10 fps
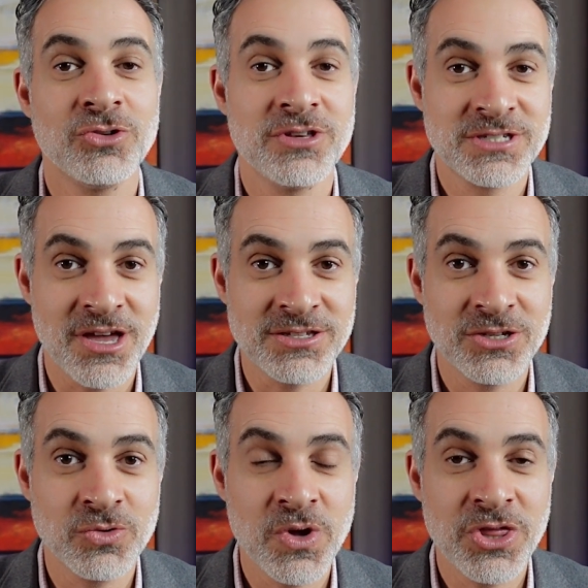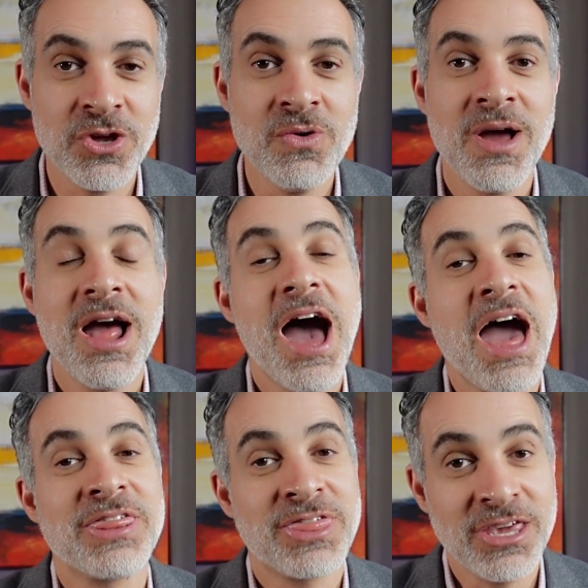to discuss it with you.
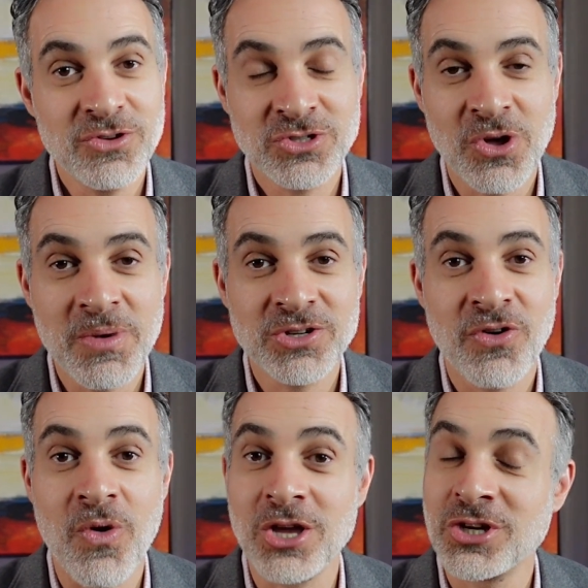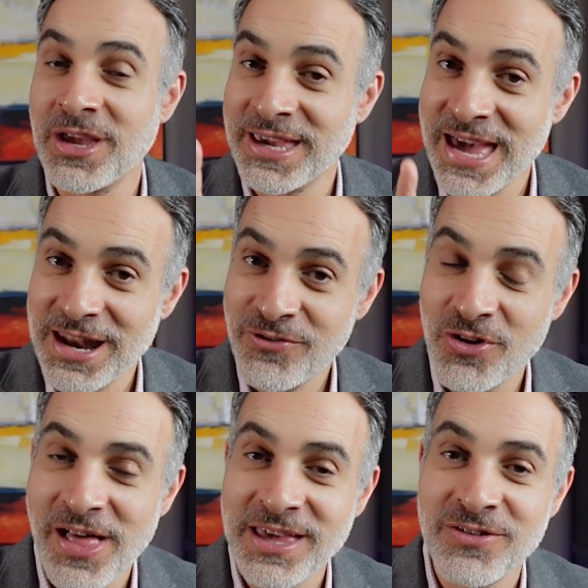I thank you so much for watching. Again, if you
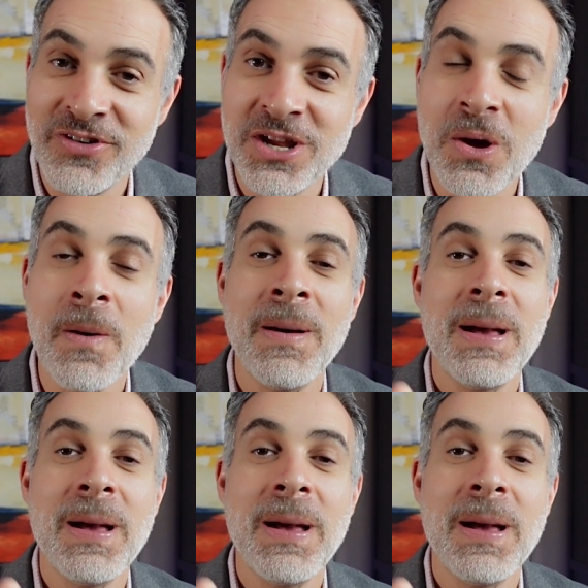like the video,